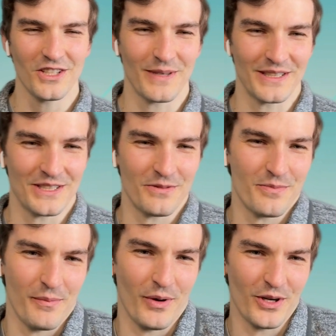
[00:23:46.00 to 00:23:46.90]
Talked about this with
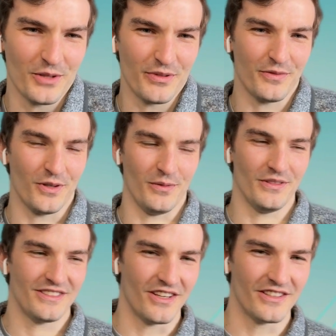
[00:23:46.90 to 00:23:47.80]
my partner before
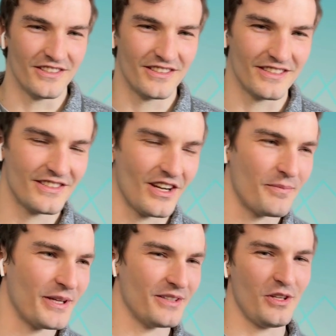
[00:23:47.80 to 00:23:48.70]
on the
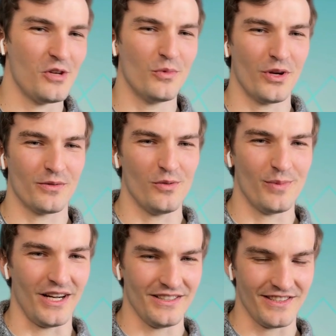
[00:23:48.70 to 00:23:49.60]
topic of humanoid
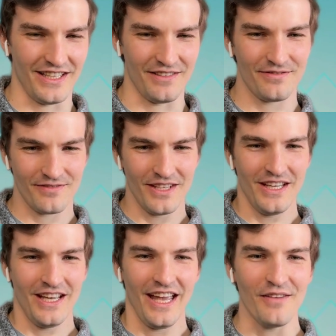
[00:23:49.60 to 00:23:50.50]
robots. Like
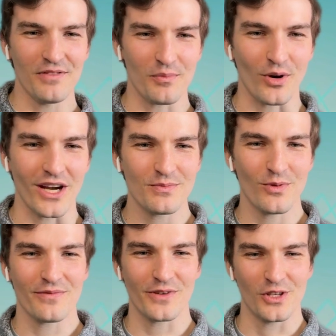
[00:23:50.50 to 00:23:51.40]
if the price
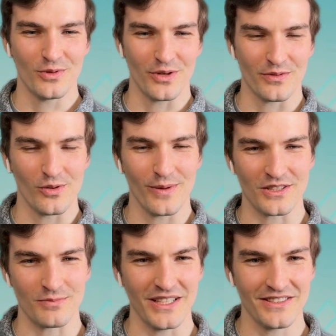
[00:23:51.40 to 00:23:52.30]
point for humanoid
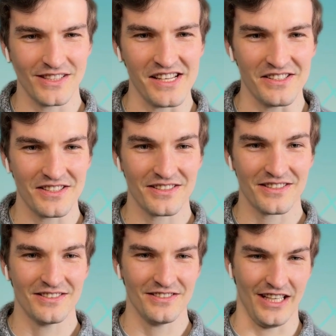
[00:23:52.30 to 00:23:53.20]
robots makes
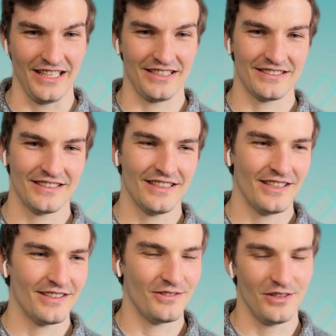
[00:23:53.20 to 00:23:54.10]
sense, like
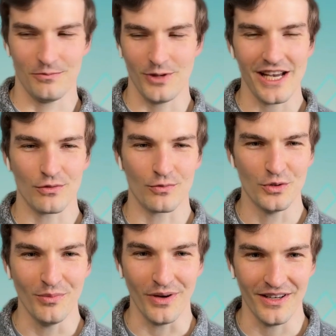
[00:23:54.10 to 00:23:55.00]
we have a
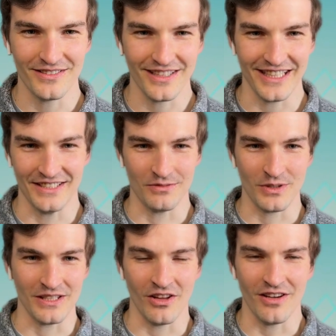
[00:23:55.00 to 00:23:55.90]
Roomba and
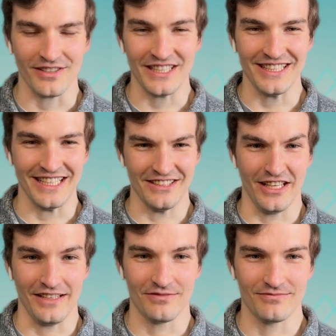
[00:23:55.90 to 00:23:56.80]
we love it, and
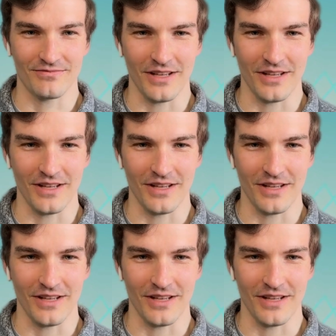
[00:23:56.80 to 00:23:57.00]
like